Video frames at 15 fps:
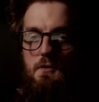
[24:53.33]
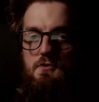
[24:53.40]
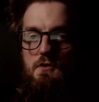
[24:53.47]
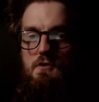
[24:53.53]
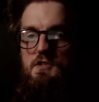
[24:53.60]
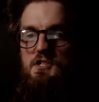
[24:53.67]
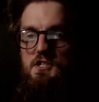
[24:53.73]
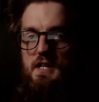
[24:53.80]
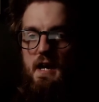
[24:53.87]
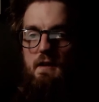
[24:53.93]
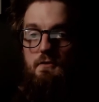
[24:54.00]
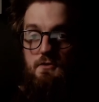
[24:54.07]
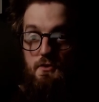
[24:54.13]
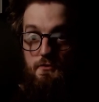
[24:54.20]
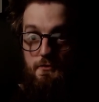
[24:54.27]
scale
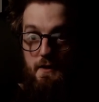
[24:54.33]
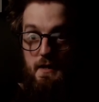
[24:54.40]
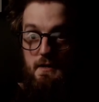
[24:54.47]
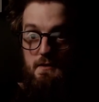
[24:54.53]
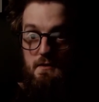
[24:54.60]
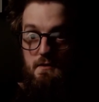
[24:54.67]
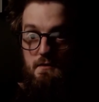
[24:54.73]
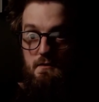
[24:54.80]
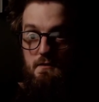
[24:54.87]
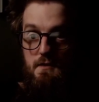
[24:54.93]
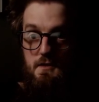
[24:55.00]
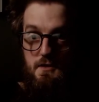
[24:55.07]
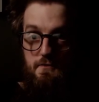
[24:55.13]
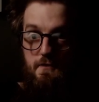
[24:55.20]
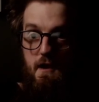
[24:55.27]
to fit is
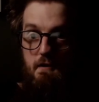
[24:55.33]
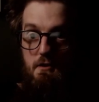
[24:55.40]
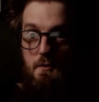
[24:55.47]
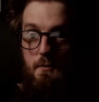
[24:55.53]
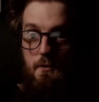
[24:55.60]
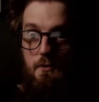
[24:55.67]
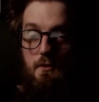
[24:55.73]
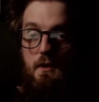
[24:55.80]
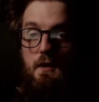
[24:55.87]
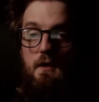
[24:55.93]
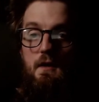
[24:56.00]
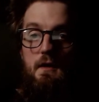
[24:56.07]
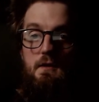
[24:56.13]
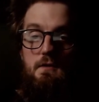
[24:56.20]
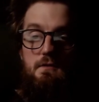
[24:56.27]
the variable.
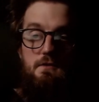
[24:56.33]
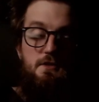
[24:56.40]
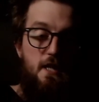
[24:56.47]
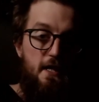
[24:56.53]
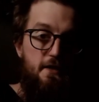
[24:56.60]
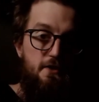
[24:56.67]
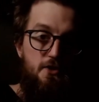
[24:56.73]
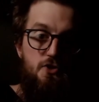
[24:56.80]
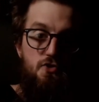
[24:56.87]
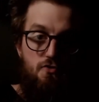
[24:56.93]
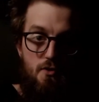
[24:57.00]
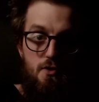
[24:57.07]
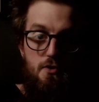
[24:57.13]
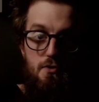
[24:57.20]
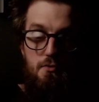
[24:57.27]
Set it to
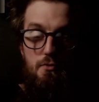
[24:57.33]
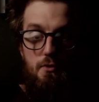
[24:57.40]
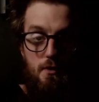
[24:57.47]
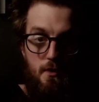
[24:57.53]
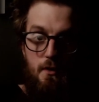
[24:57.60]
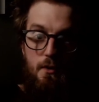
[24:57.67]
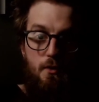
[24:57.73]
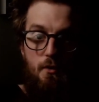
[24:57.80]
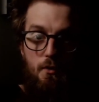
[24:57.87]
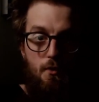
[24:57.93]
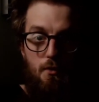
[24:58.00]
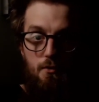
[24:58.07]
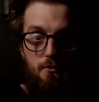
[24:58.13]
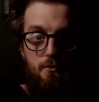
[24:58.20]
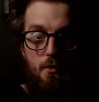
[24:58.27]
true,
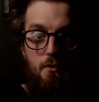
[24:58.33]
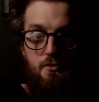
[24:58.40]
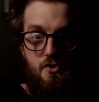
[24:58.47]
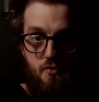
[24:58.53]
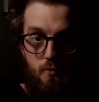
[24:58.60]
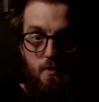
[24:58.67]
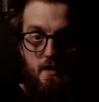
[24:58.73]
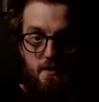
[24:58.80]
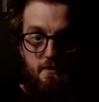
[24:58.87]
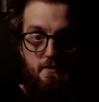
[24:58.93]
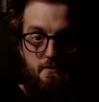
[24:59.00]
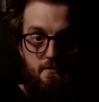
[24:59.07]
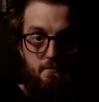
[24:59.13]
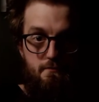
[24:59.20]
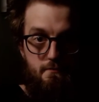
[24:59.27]
or launch
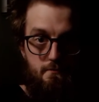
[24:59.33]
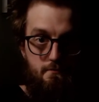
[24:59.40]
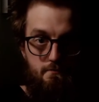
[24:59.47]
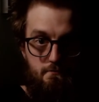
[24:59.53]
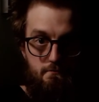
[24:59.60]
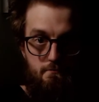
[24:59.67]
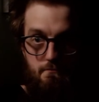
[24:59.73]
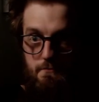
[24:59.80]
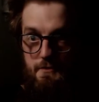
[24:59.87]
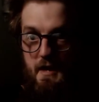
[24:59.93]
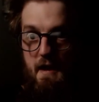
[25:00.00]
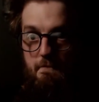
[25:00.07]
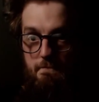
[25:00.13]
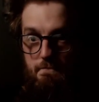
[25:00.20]
with that